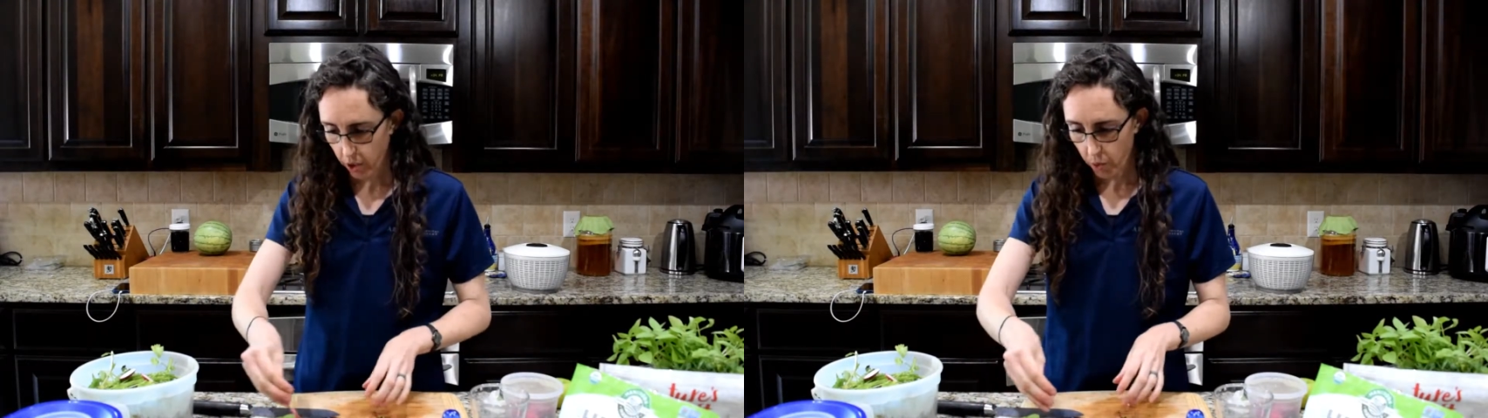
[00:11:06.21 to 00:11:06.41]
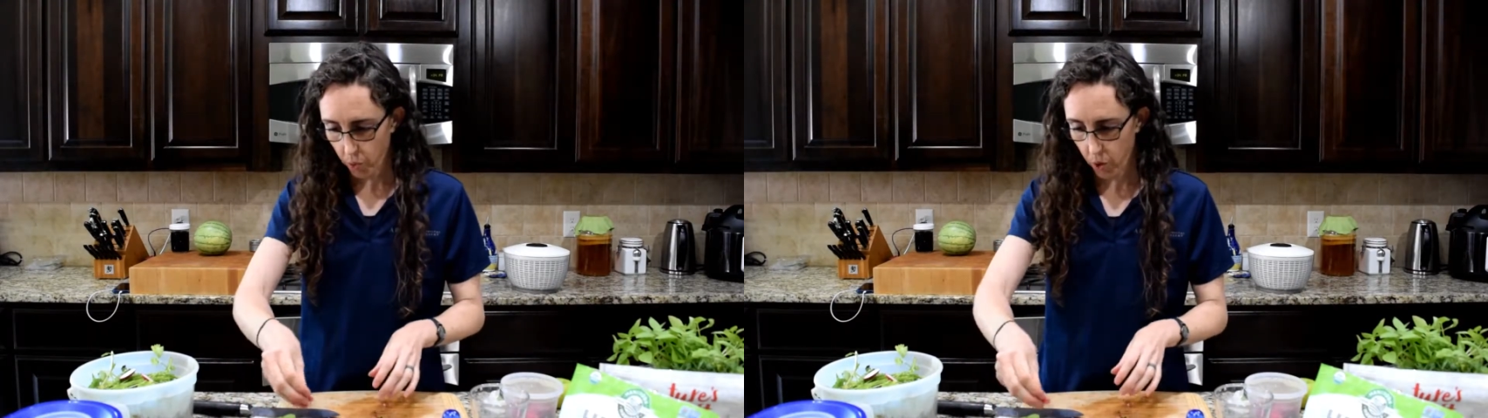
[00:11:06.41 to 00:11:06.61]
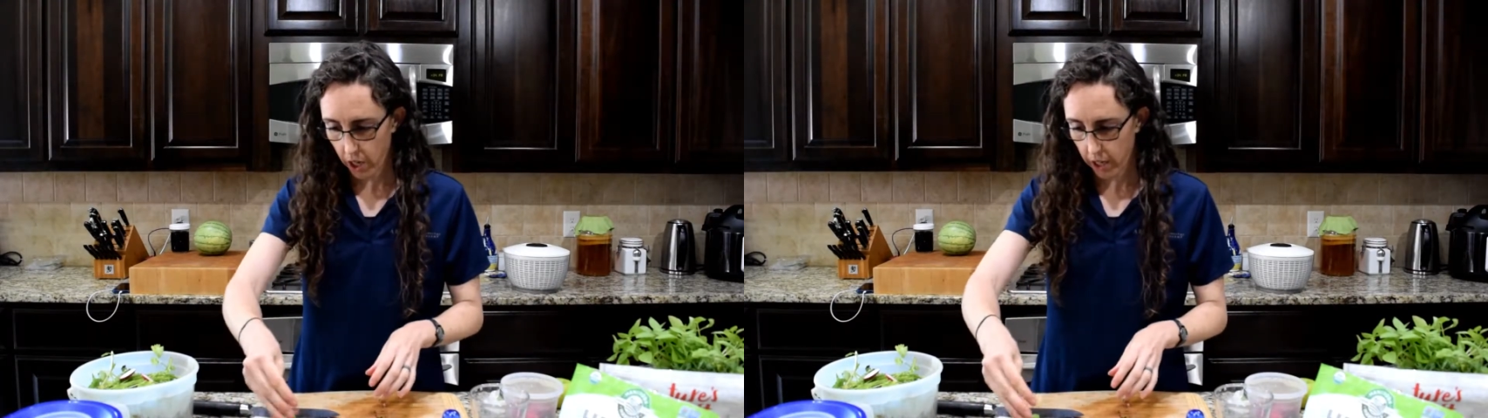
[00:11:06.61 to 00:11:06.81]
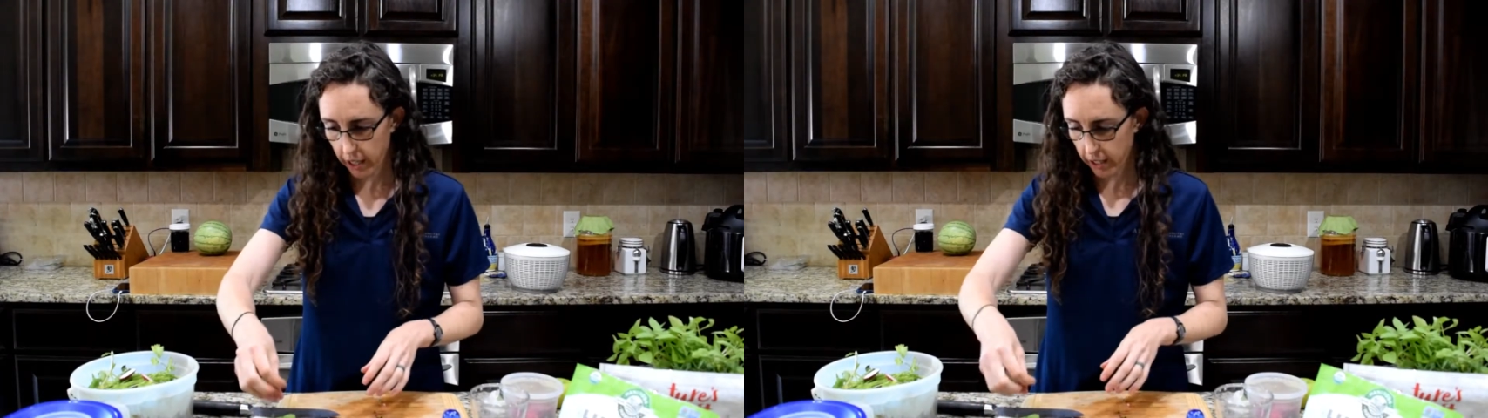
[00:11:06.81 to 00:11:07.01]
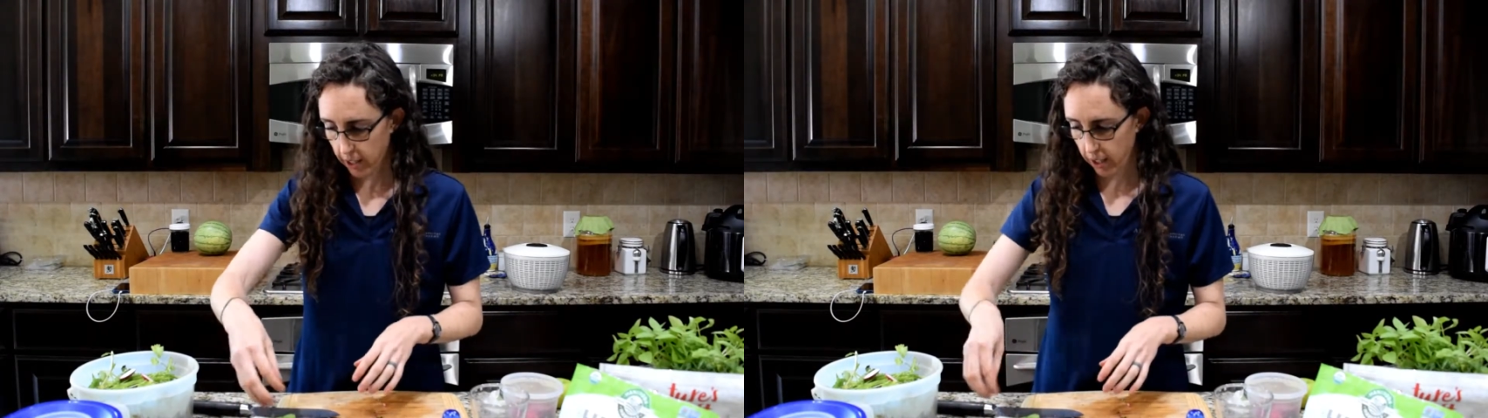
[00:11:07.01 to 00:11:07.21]

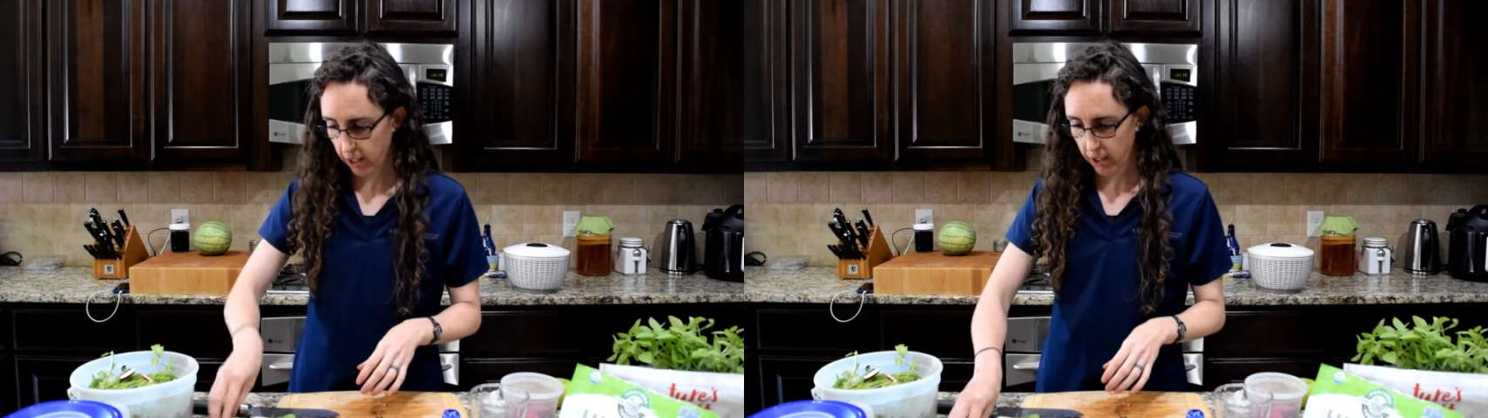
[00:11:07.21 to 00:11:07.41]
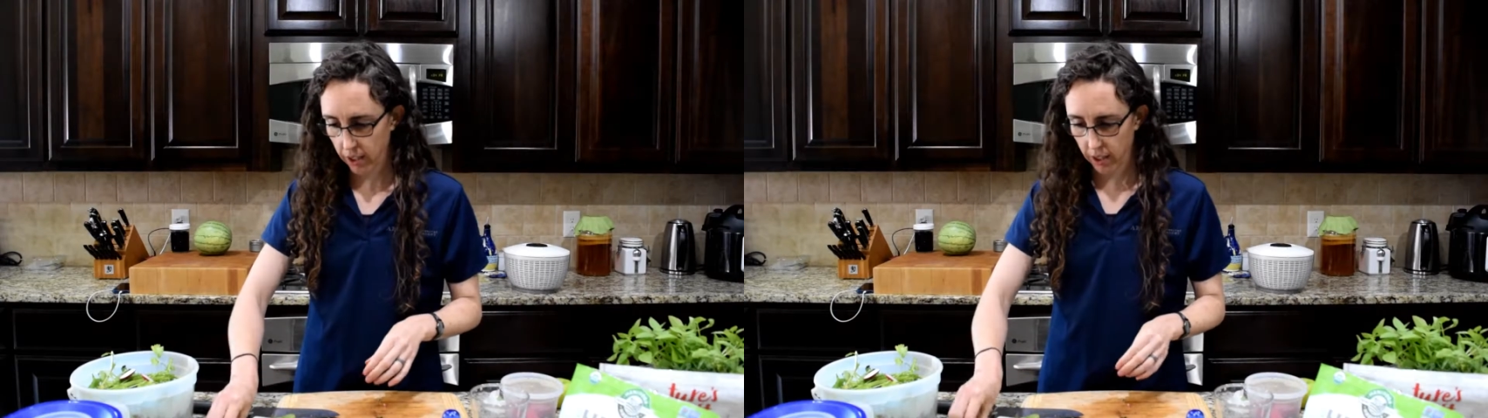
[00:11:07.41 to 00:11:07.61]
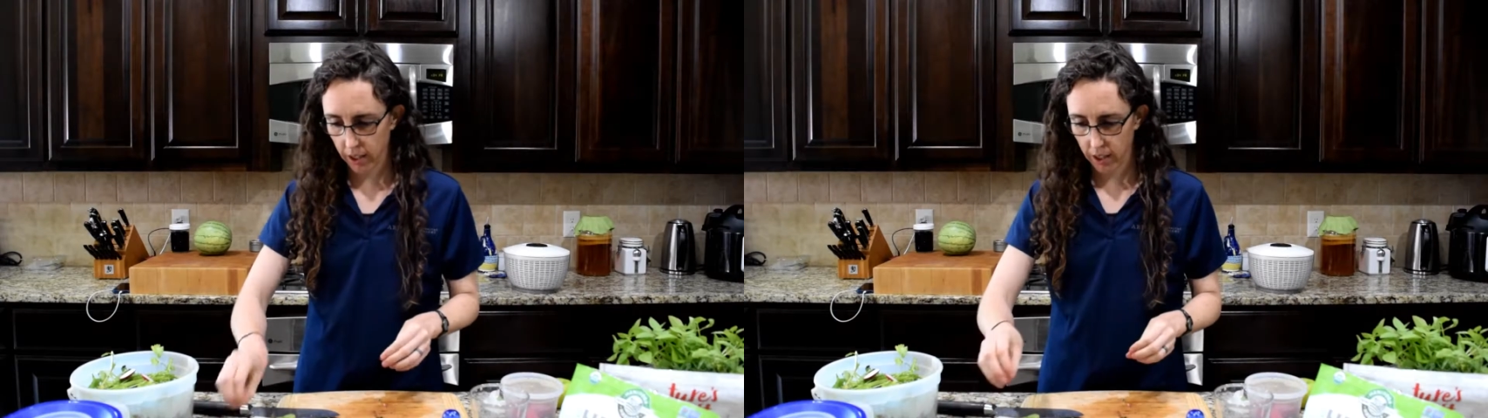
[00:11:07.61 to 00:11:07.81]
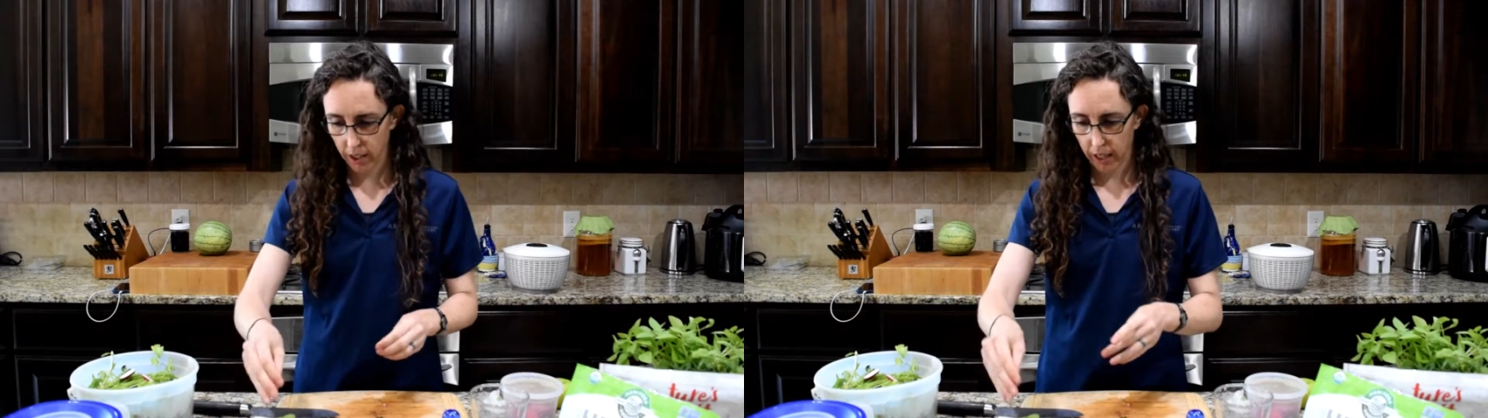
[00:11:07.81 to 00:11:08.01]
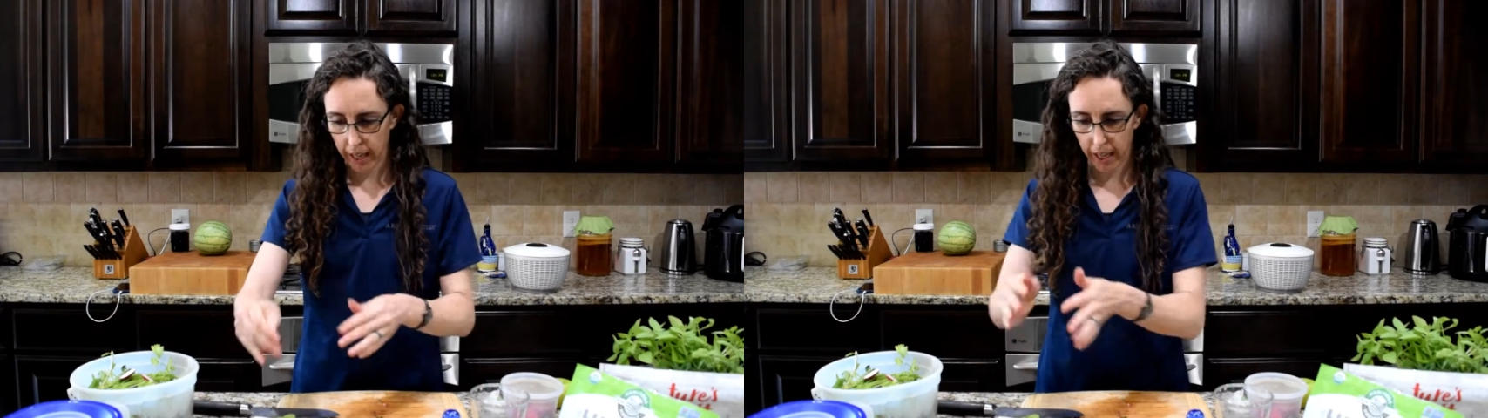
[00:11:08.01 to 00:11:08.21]
What
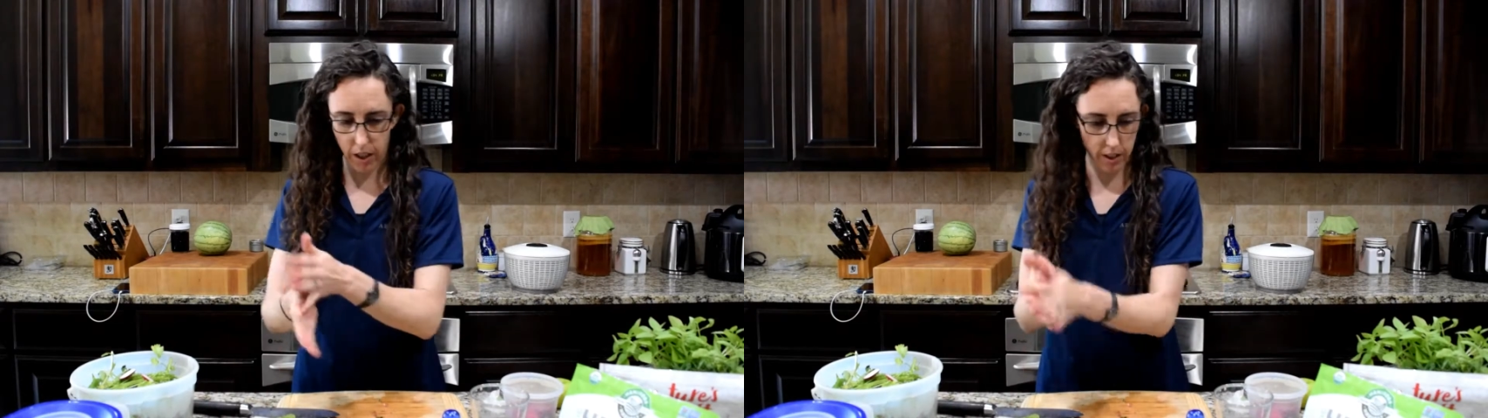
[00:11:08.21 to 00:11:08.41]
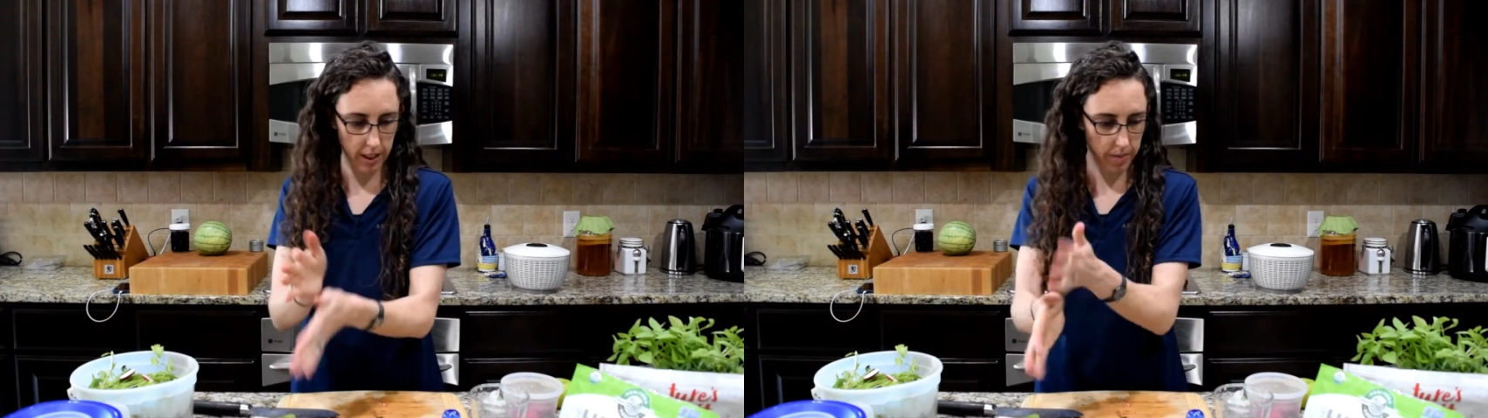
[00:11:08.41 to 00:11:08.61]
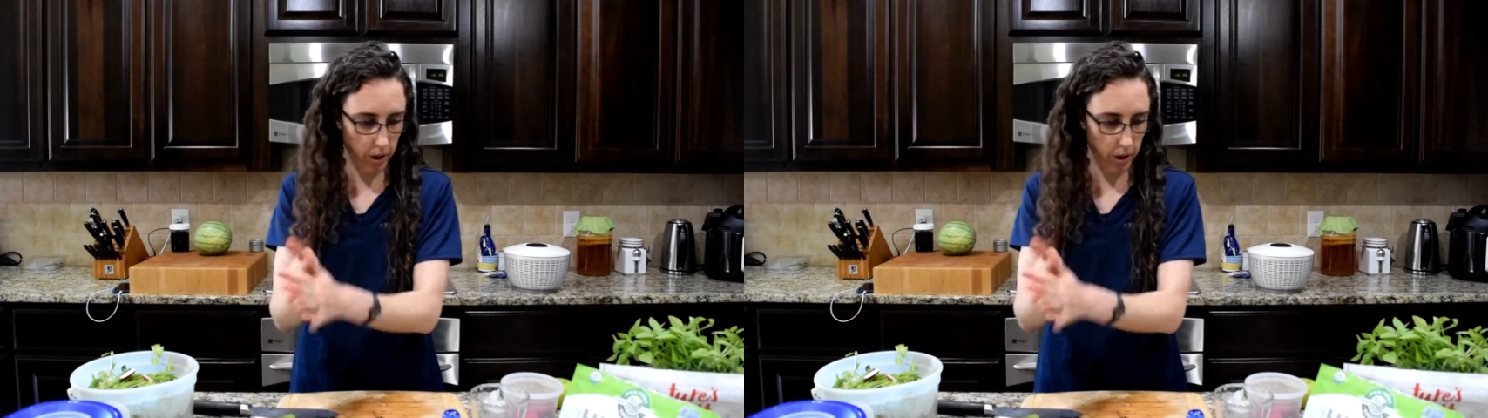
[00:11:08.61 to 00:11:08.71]
else?